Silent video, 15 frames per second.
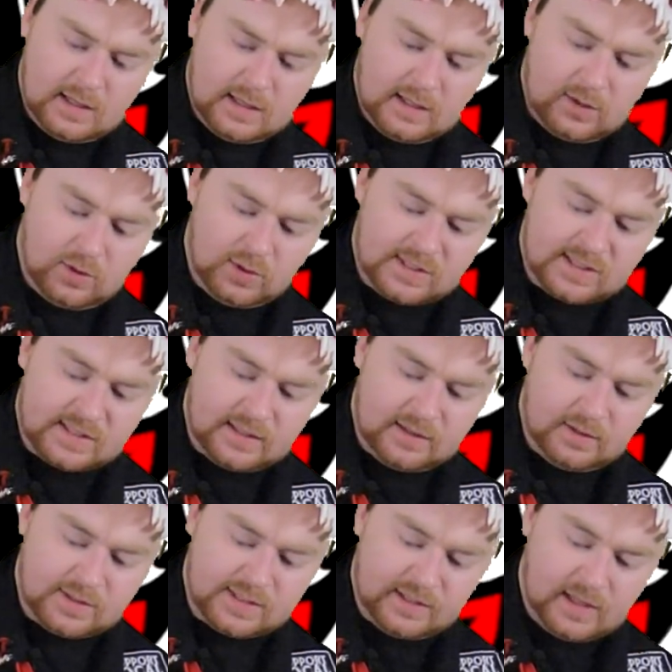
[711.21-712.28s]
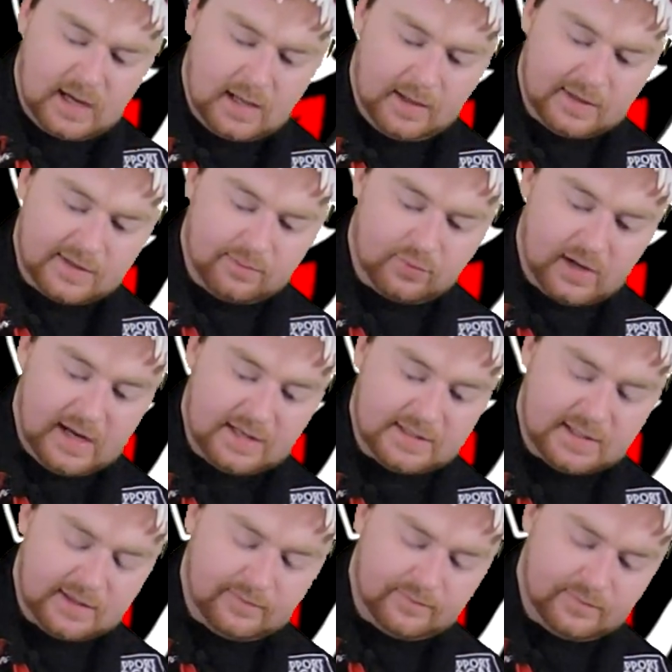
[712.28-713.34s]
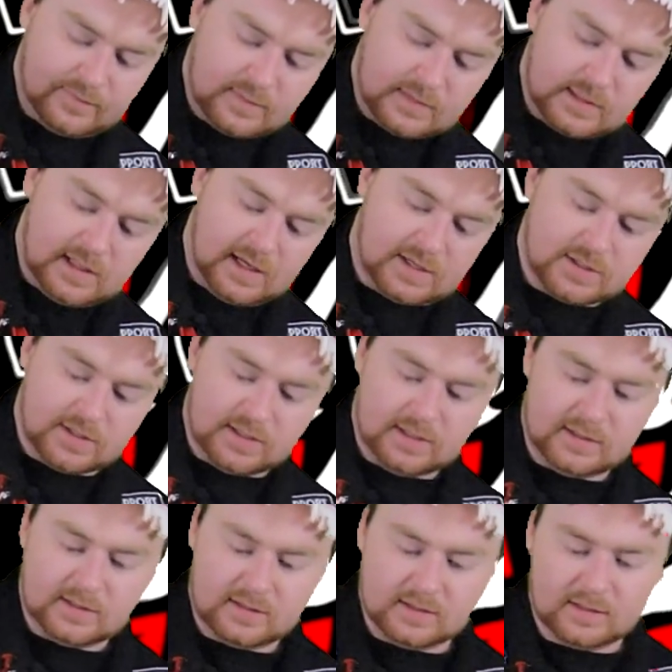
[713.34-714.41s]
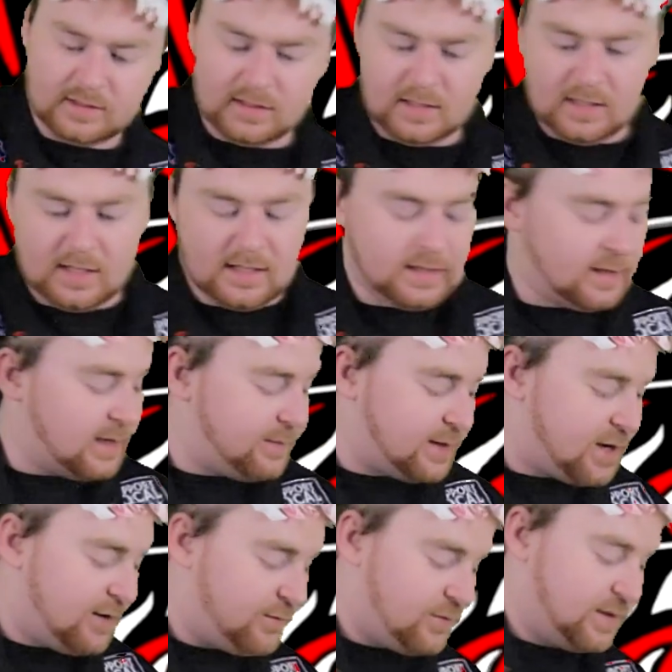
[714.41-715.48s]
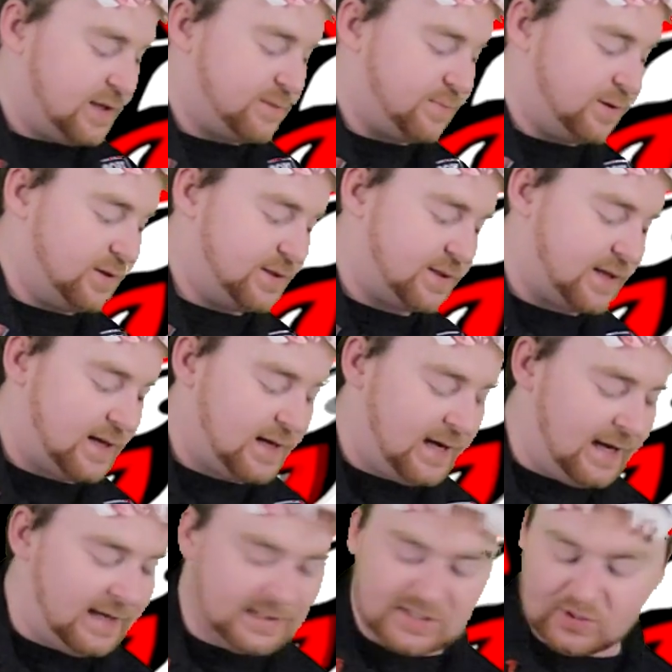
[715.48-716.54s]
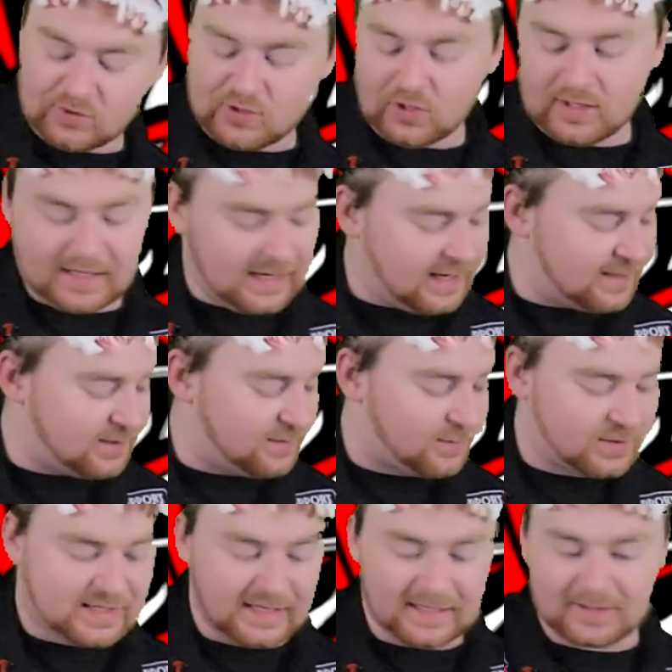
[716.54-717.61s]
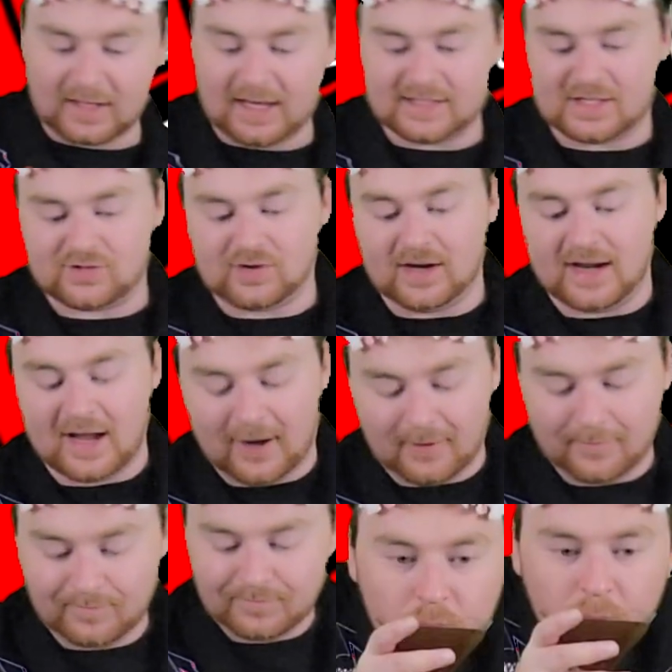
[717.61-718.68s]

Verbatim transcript: it looks it looks a lot like the brandy, actually. And I gotta be careful with this because uh, I ain't so good at handling martini glasses right now.